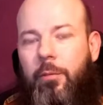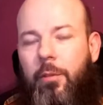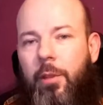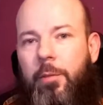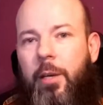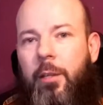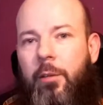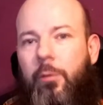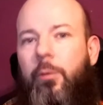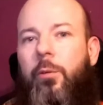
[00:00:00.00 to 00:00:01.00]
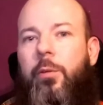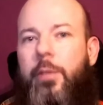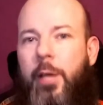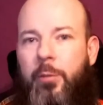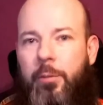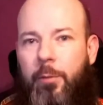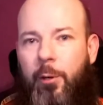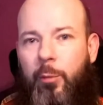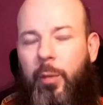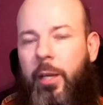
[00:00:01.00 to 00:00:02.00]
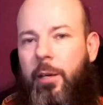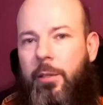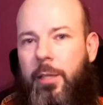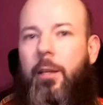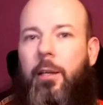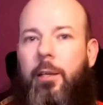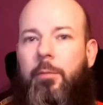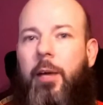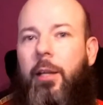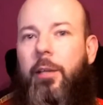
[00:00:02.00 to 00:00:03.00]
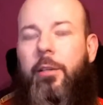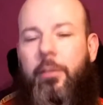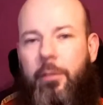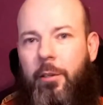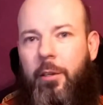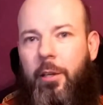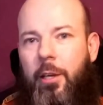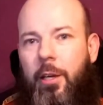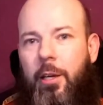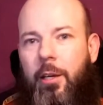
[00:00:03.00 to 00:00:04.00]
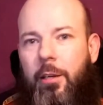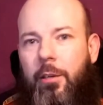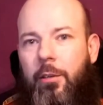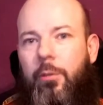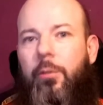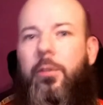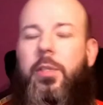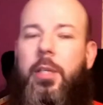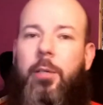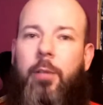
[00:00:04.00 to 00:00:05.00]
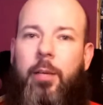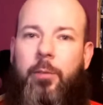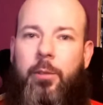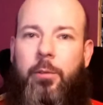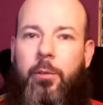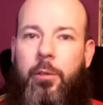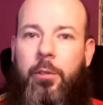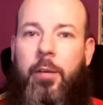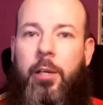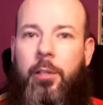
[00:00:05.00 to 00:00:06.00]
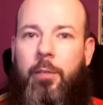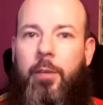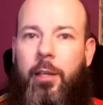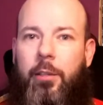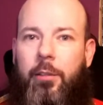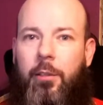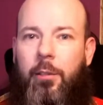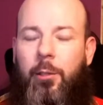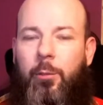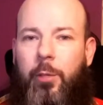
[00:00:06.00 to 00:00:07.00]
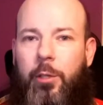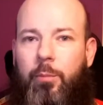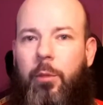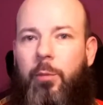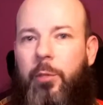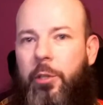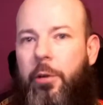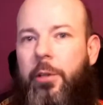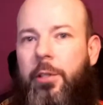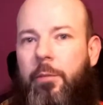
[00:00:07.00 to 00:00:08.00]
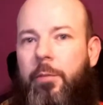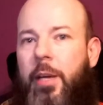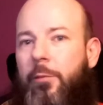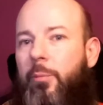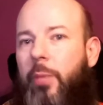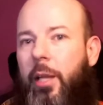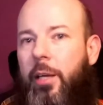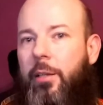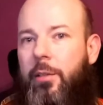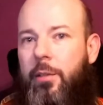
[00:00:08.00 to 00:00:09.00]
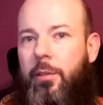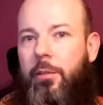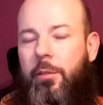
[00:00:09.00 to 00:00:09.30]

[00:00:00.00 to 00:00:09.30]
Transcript: the fact that all types of roleplay are technically valid, and all skill levels, of course, are actually valid, which the majority of veteran players